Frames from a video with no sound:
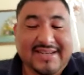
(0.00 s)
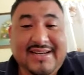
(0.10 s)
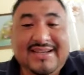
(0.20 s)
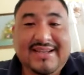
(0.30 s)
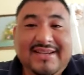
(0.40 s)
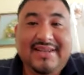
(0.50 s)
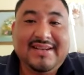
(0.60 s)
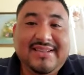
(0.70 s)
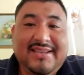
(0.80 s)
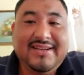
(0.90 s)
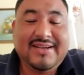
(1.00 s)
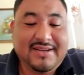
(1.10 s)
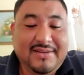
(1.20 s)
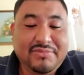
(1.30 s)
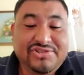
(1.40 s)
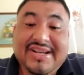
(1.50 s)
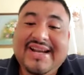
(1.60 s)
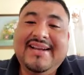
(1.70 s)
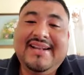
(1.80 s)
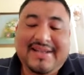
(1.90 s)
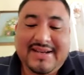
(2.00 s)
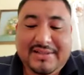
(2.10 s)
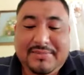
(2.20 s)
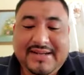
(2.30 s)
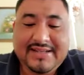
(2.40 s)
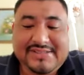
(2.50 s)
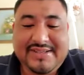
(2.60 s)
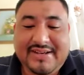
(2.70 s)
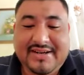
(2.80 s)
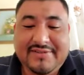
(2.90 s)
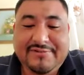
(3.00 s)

I think I must highlight because they are